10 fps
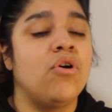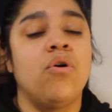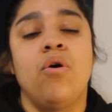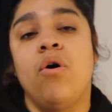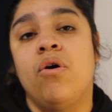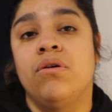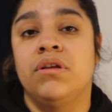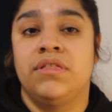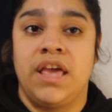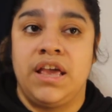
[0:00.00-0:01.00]
or
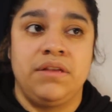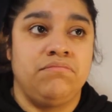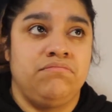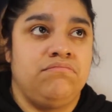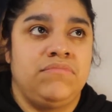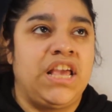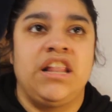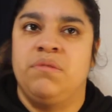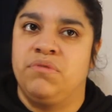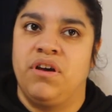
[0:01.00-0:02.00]
they kill
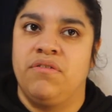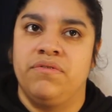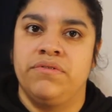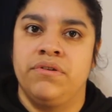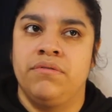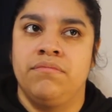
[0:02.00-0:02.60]
themselves